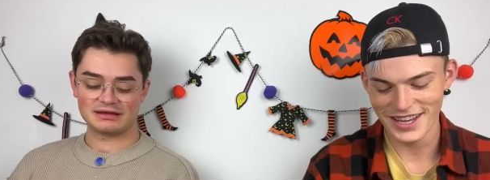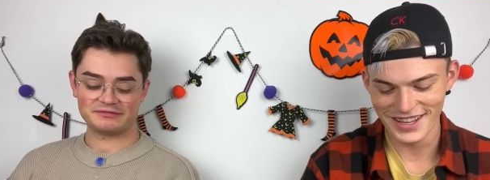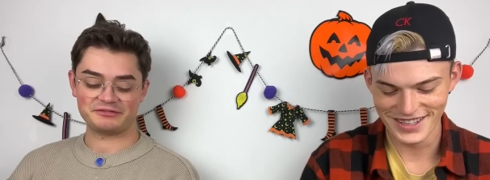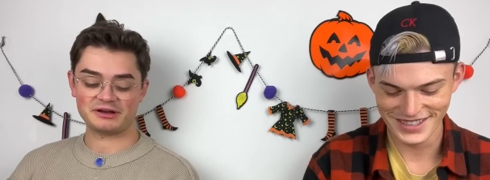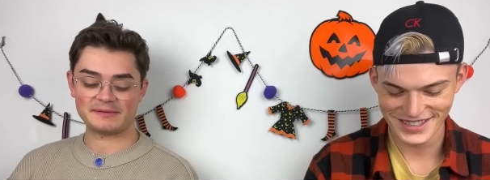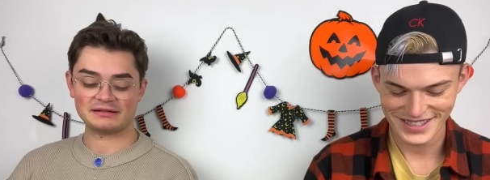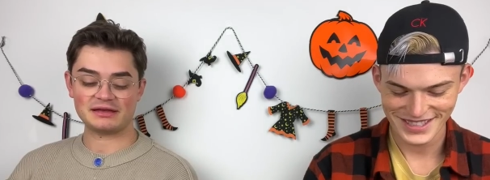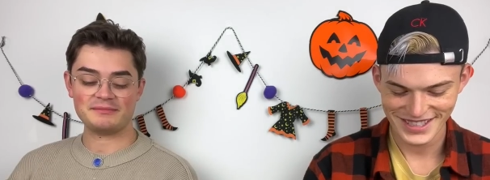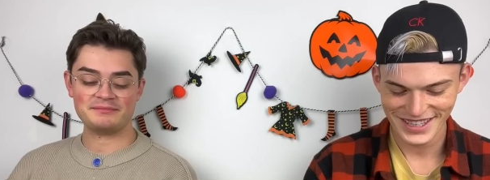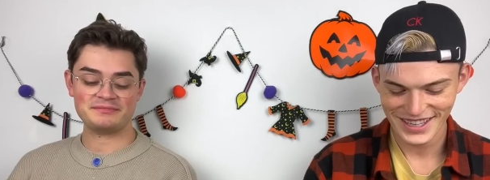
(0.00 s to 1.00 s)
Speaker 1: I forget about
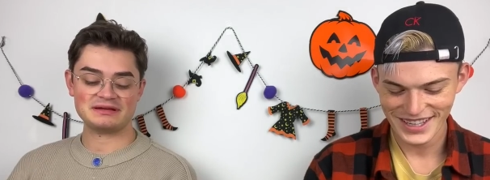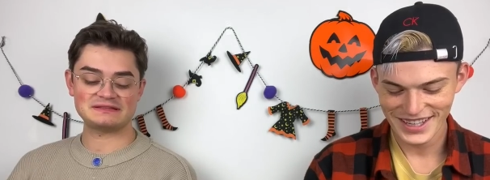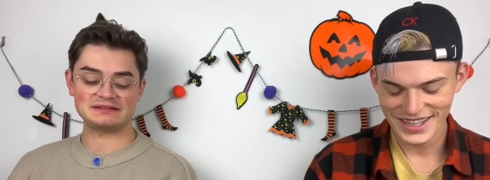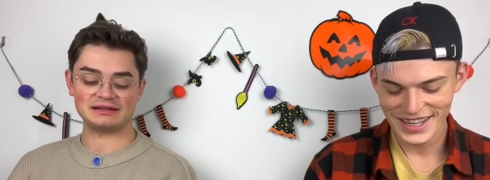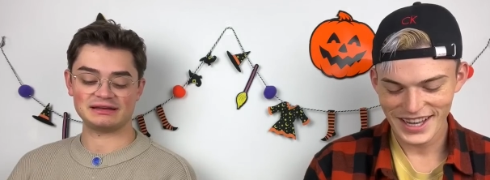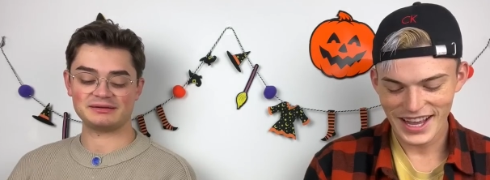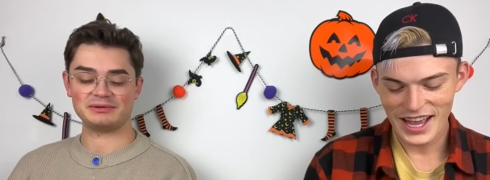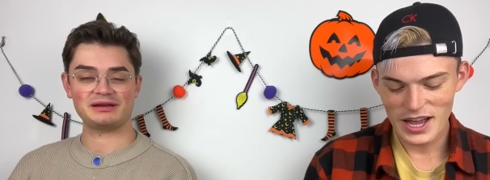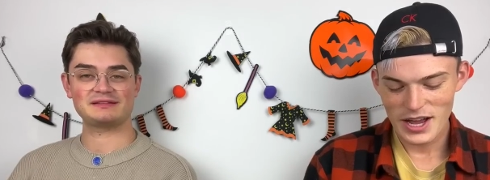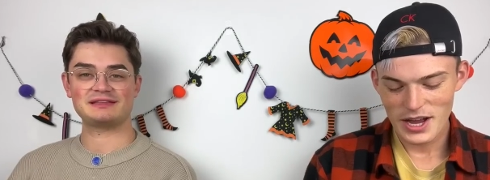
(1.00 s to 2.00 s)
them instantly
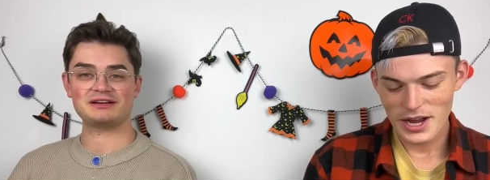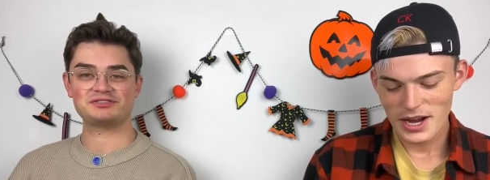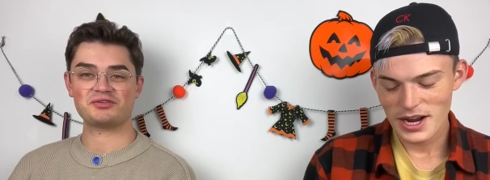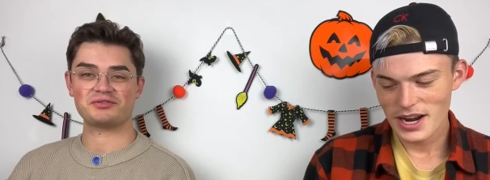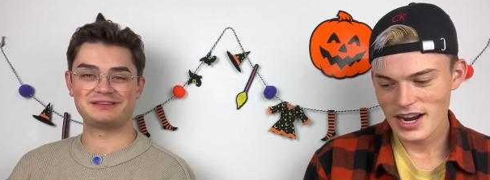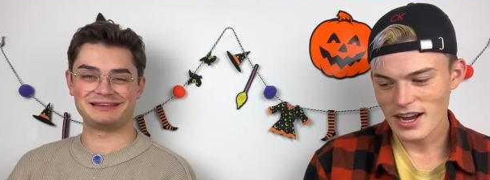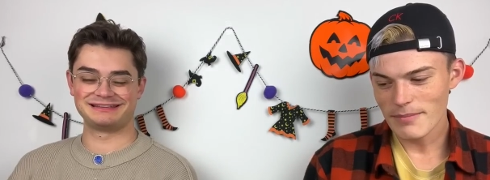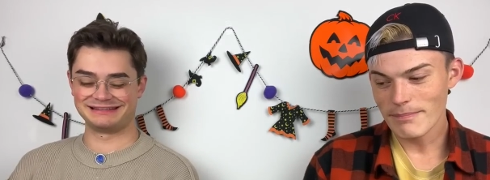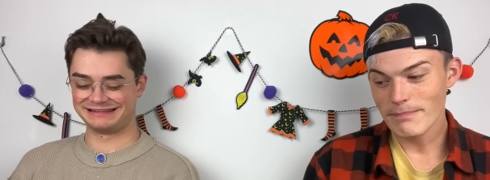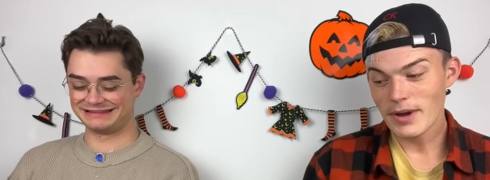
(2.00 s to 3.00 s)
because they're sold.
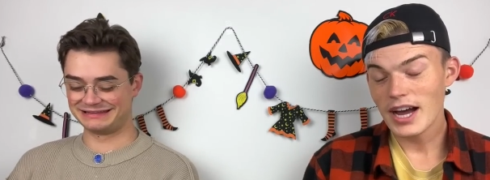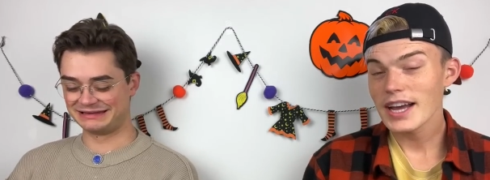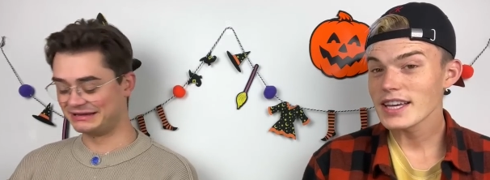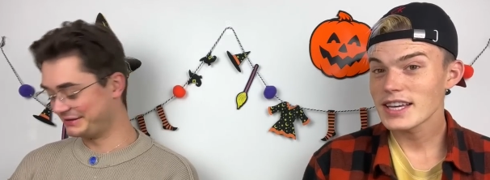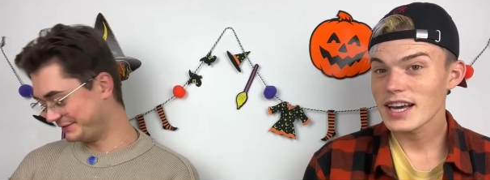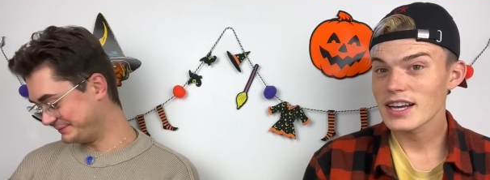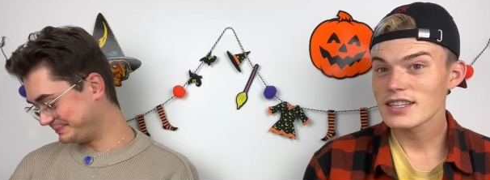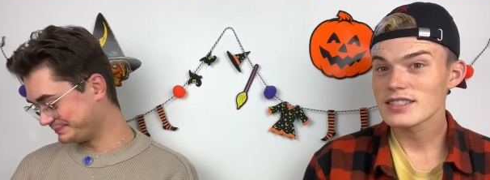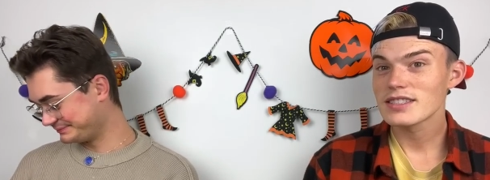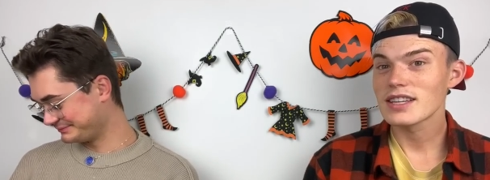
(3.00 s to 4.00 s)
Speaker 2: My
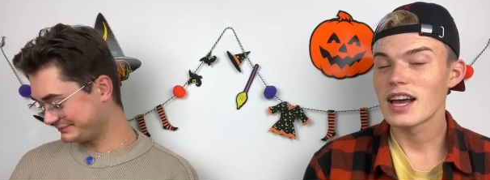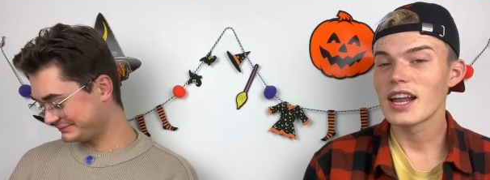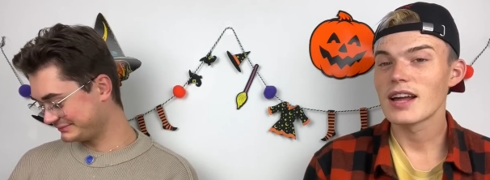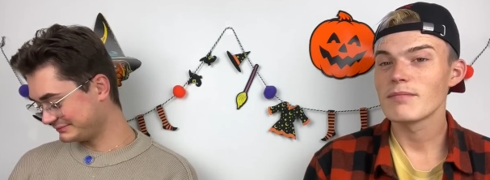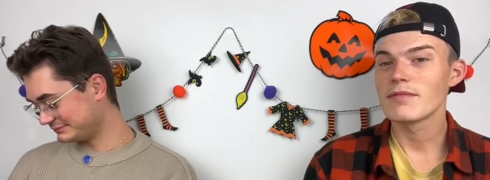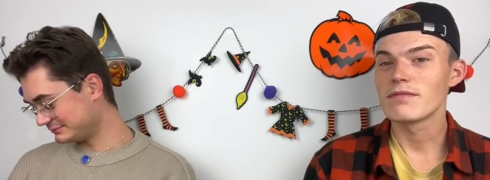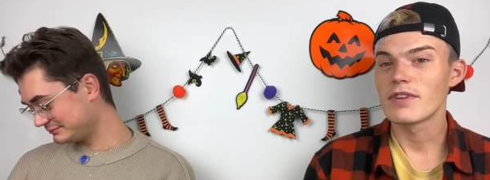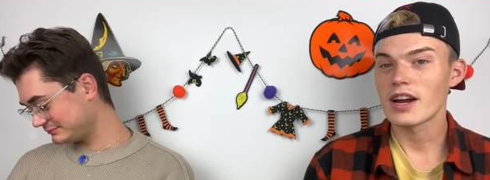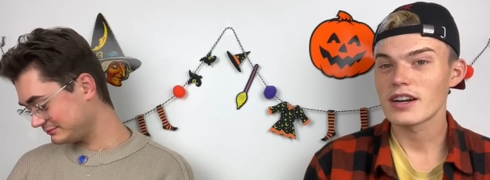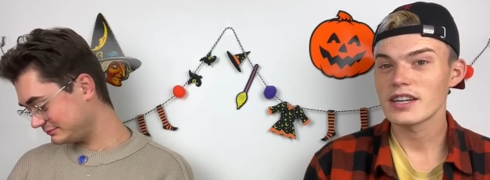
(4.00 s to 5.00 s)
guess, and I'm
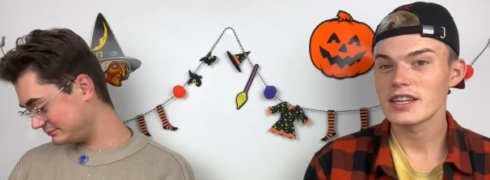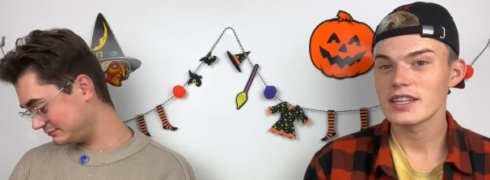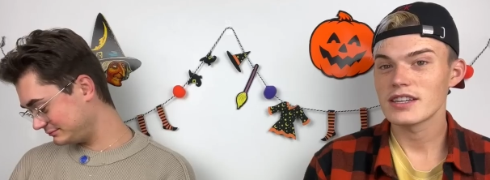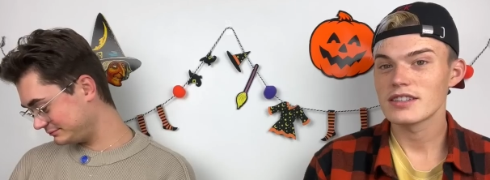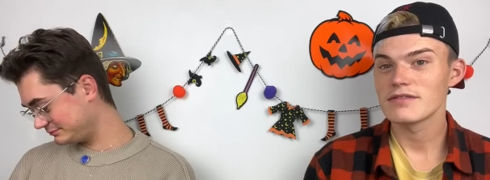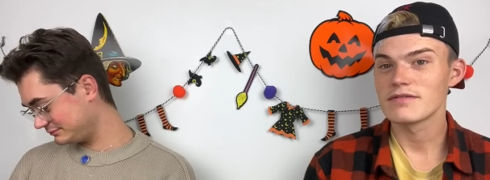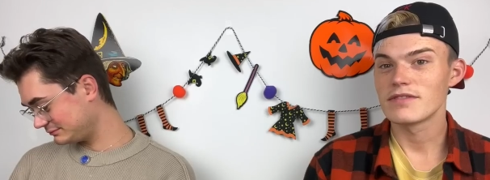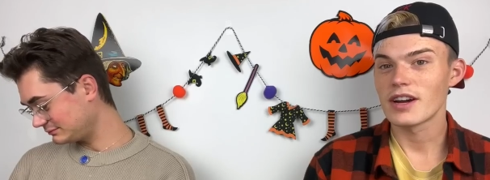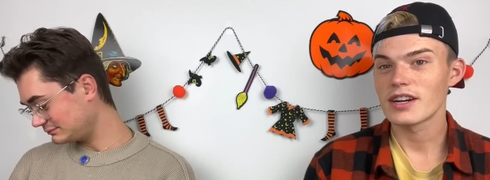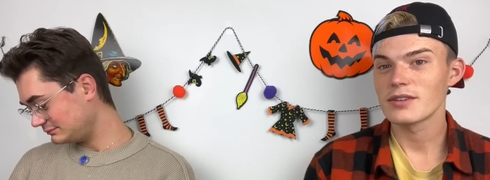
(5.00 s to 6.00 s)
very,
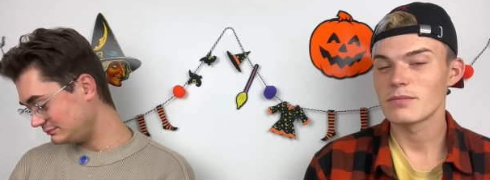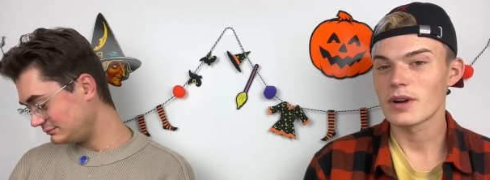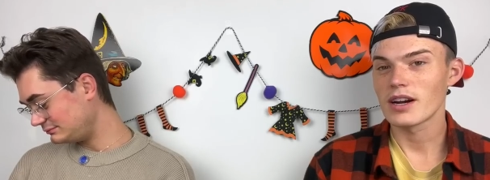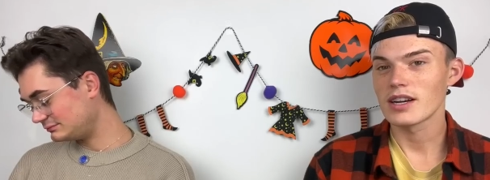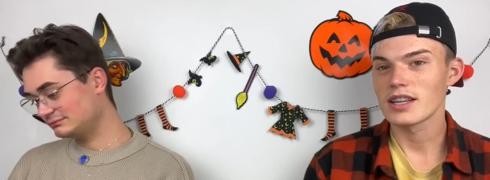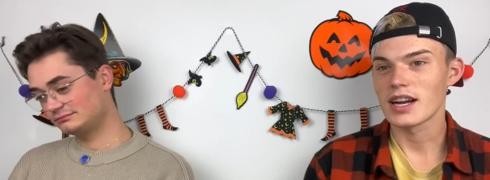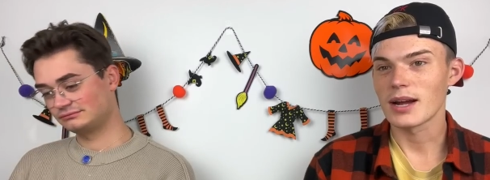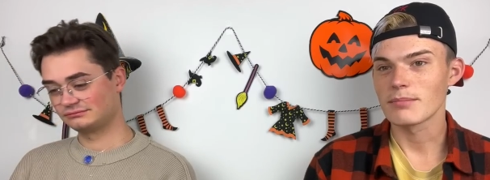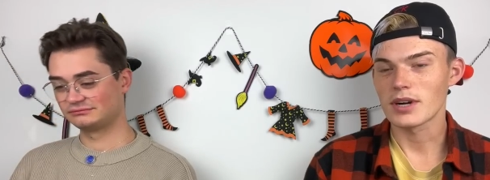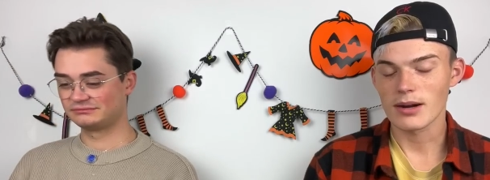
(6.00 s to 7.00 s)
very wary that
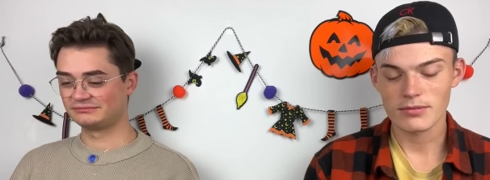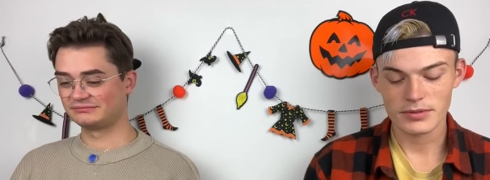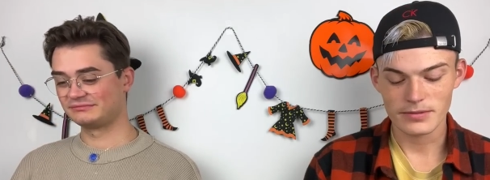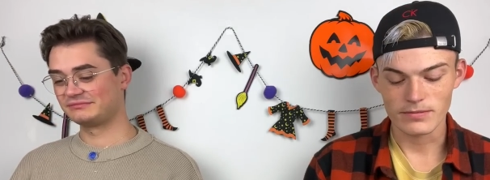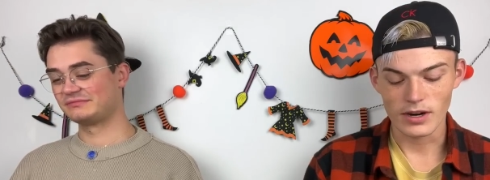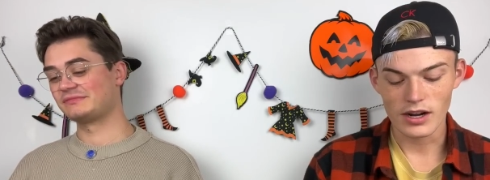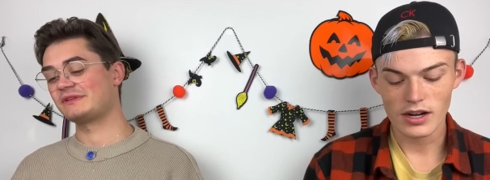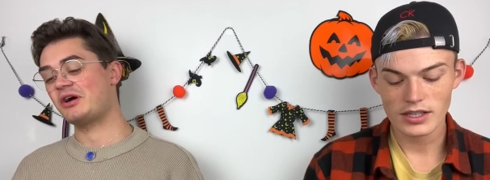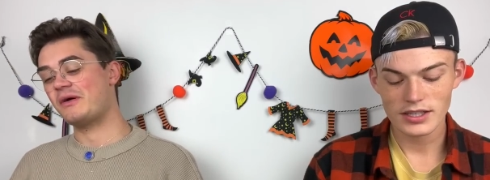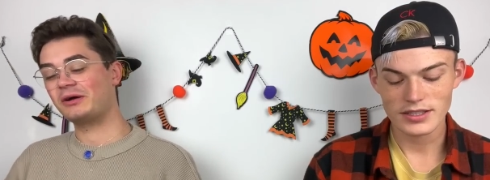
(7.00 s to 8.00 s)
I'm probably
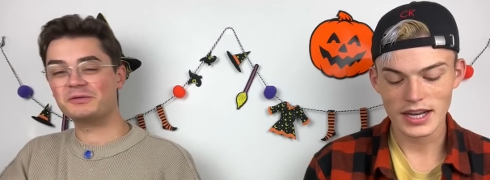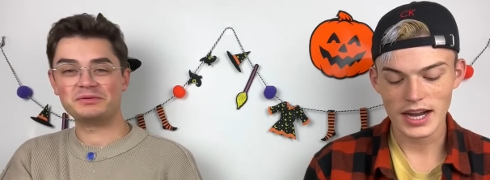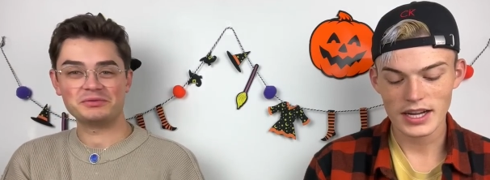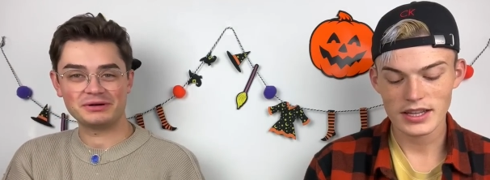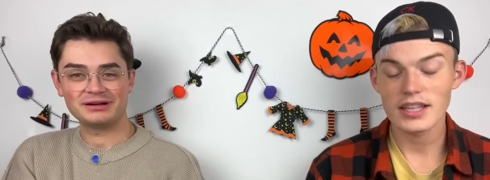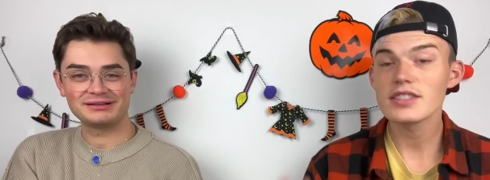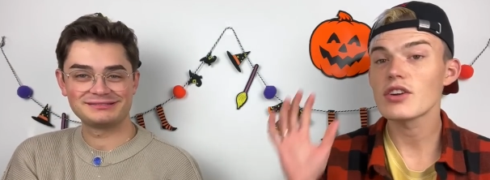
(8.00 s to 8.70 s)
wrong, because this